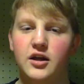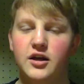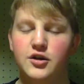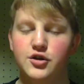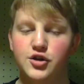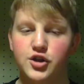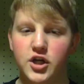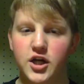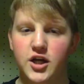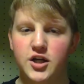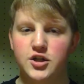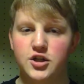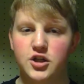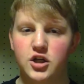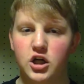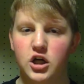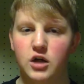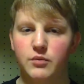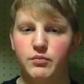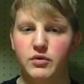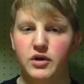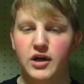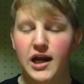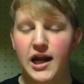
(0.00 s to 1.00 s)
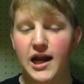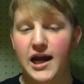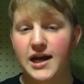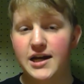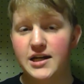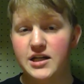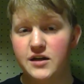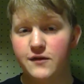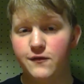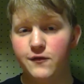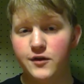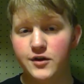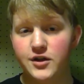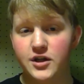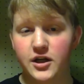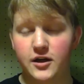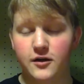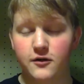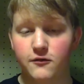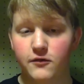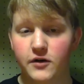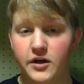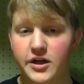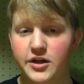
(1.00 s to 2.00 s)
then change it up and add different
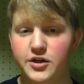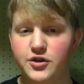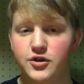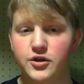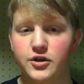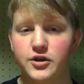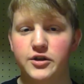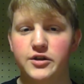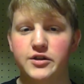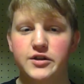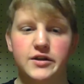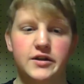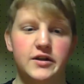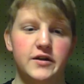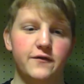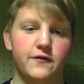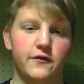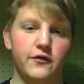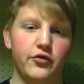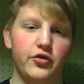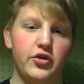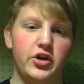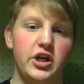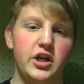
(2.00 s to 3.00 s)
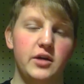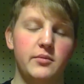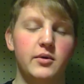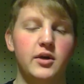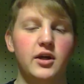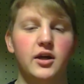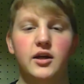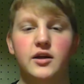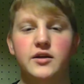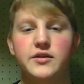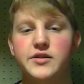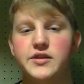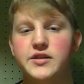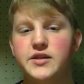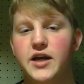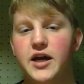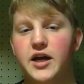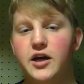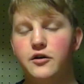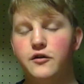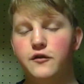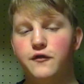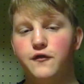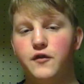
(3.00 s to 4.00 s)
decorations and different theming and
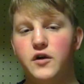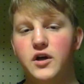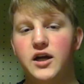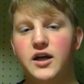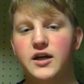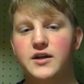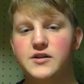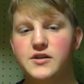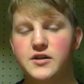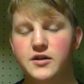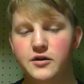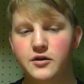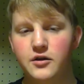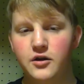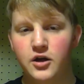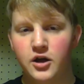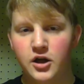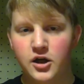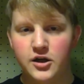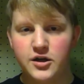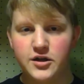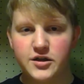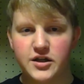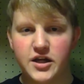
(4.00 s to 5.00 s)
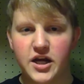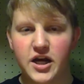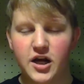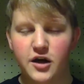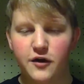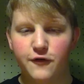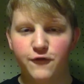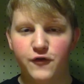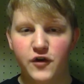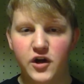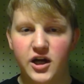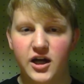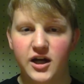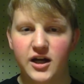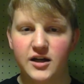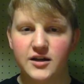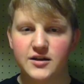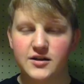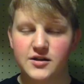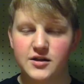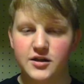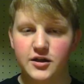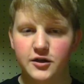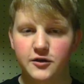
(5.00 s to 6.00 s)
sound effects and scare
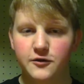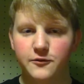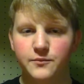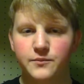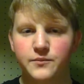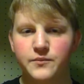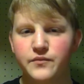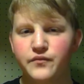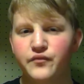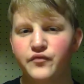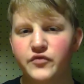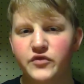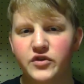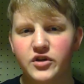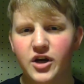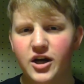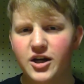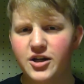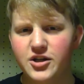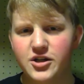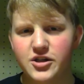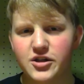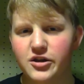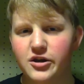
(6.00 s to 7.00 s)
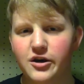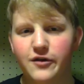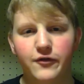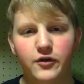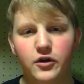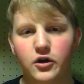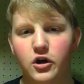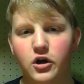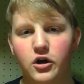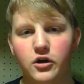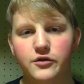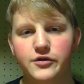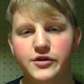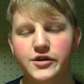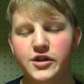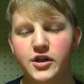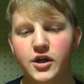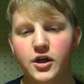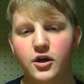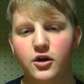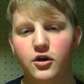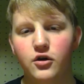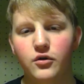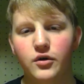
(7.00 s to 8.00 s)
effects and I just love it all.
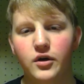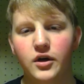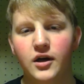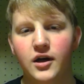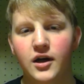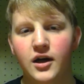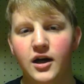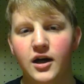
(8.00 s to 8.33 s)
So